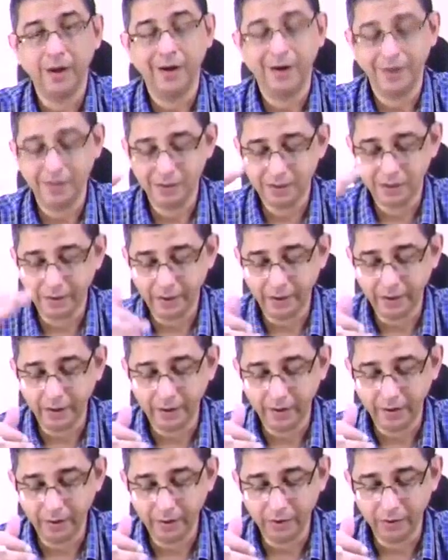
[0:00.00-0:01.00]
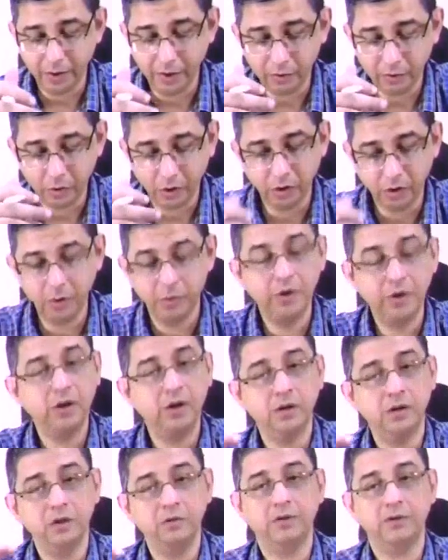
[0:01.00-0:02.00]
And second, they have
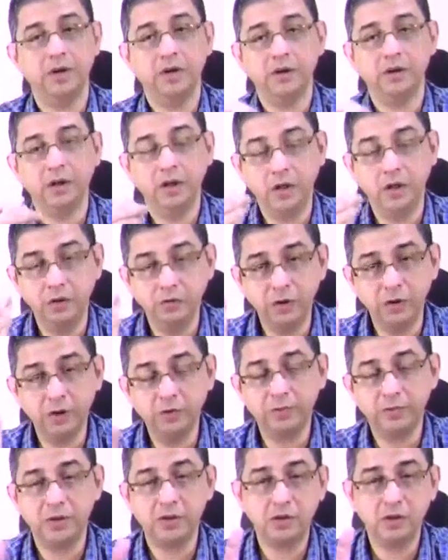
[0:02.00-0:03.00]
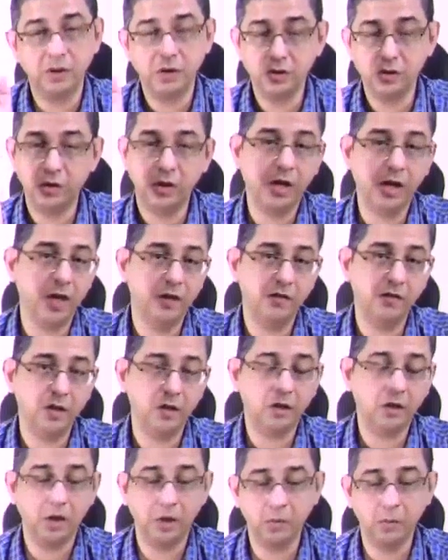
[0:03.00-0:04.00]
documented the fact that even if a person is not having a
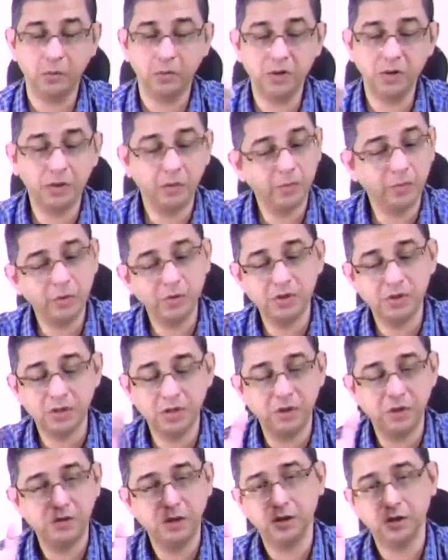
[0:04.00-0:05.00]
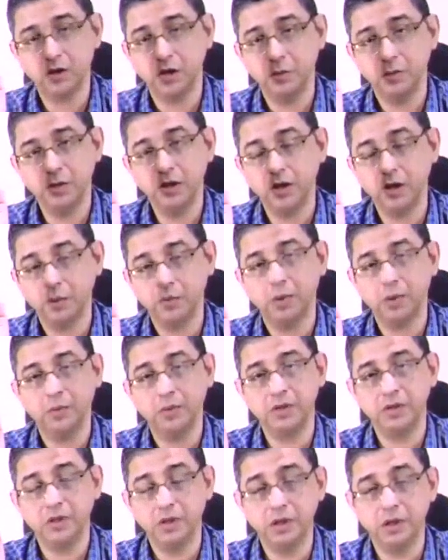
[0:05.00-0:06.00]
thymoma, suppose he's having a thymic
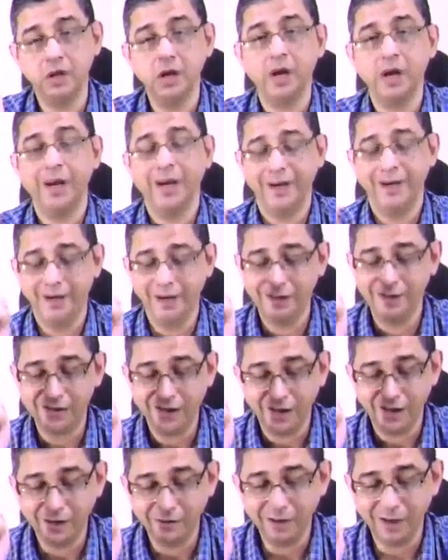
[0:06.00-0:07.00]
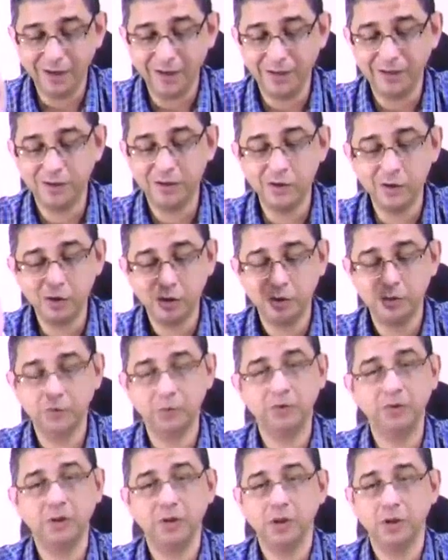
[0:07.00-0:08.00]
hyperplasia, it is advantageous to
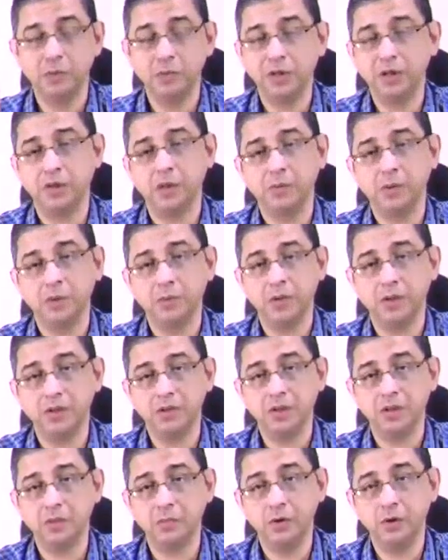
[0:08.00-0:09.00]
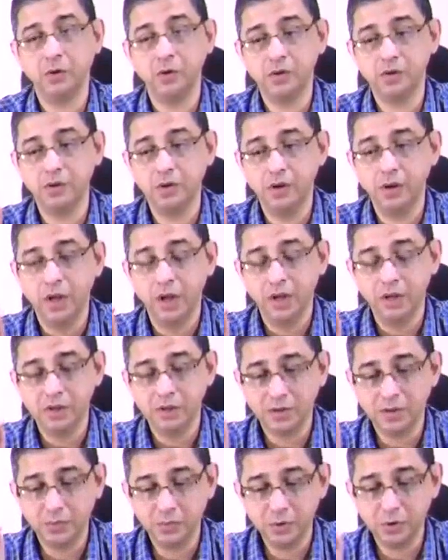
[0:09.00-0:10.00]
remove the thymic hyperplasia, because the
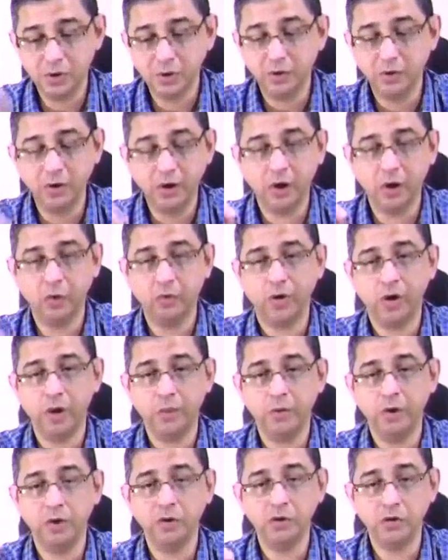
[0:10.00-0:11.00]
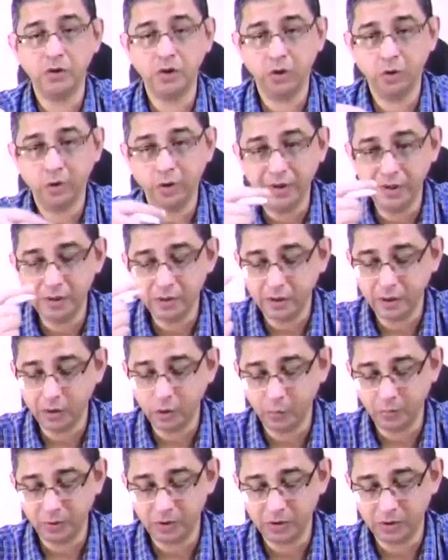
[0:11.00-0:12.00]
subsequent requirement of steroids that
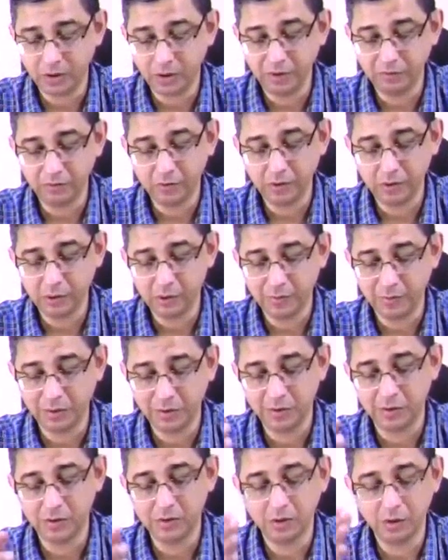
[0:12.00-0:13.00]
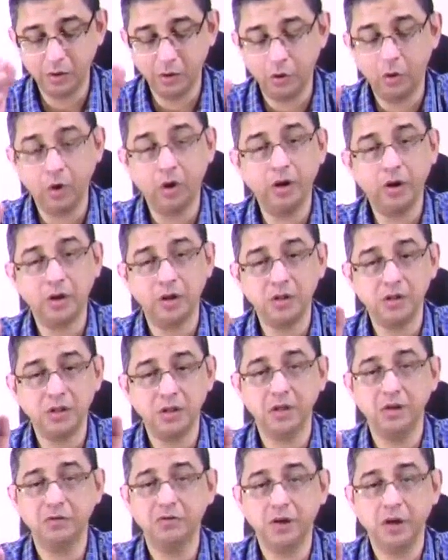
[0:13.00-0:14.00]
you prescribe for these patients in the long run
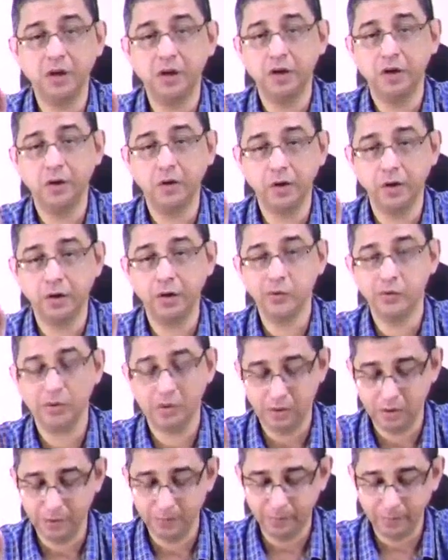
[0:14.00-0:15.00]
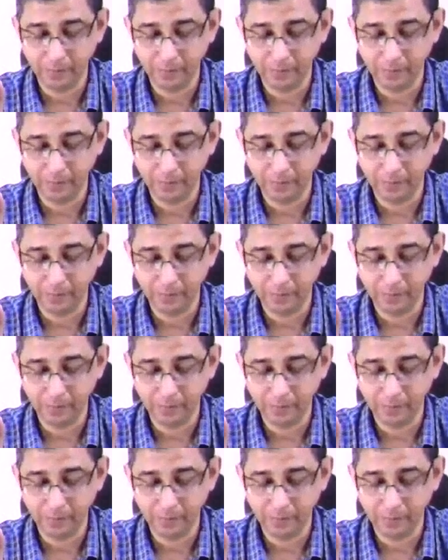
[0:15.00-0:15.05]
significantly reduces.